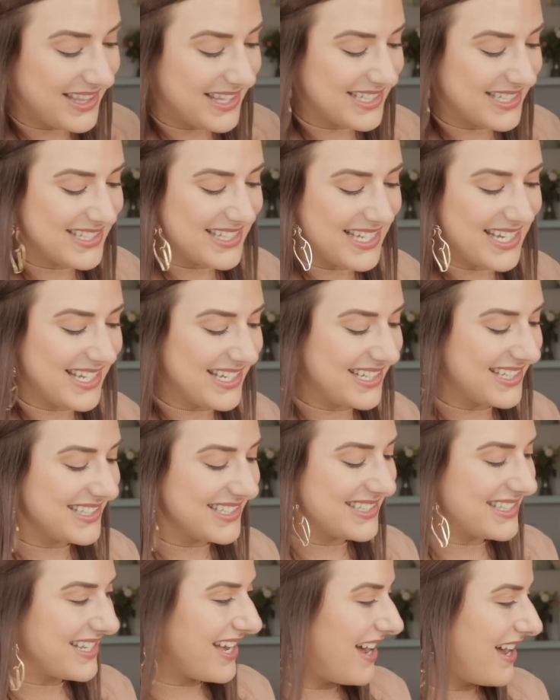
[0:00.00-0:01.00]
this
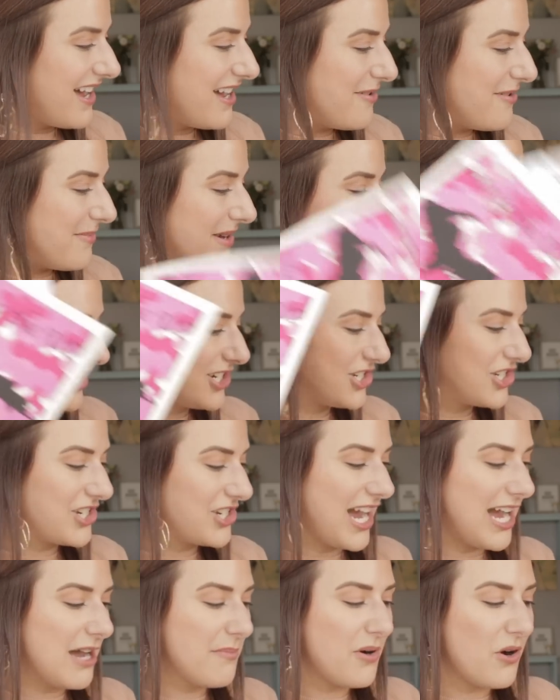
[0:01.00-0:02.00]
is um a
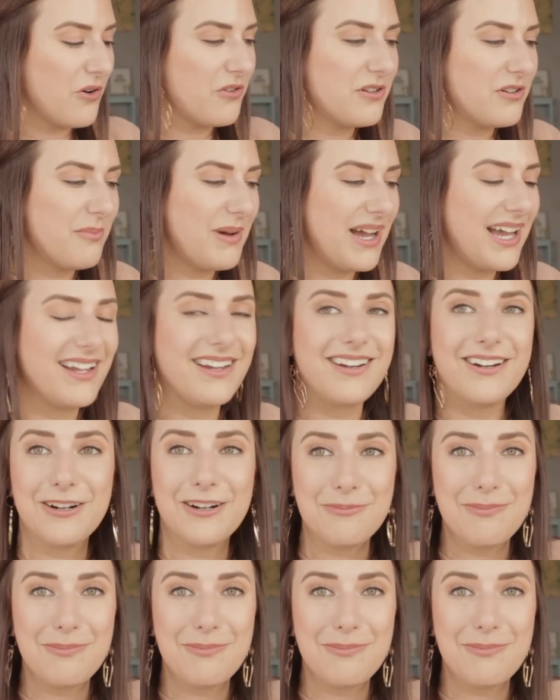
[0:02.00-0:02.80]
shop owned by her